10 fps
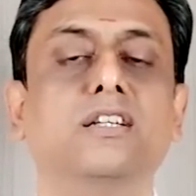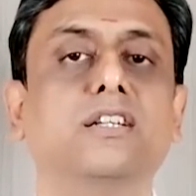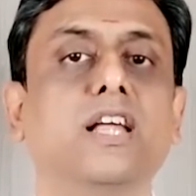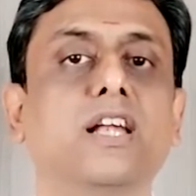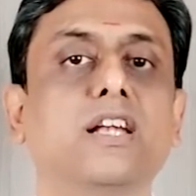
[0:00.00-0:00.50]

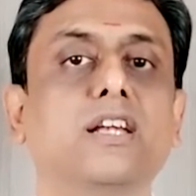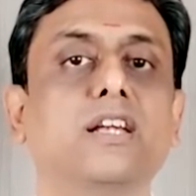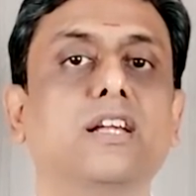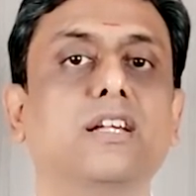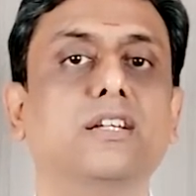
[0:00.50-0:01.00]
then
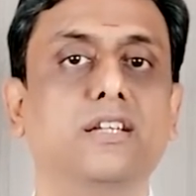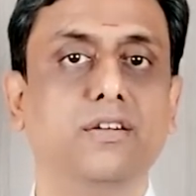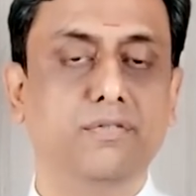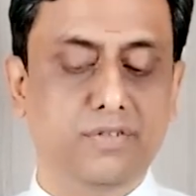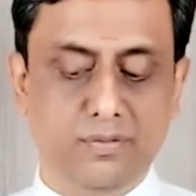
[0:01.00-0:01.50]

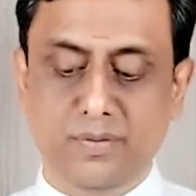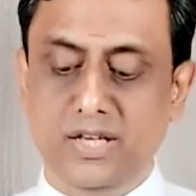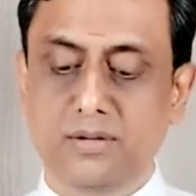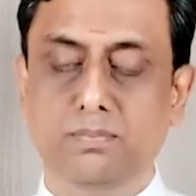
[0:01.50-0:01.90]
the very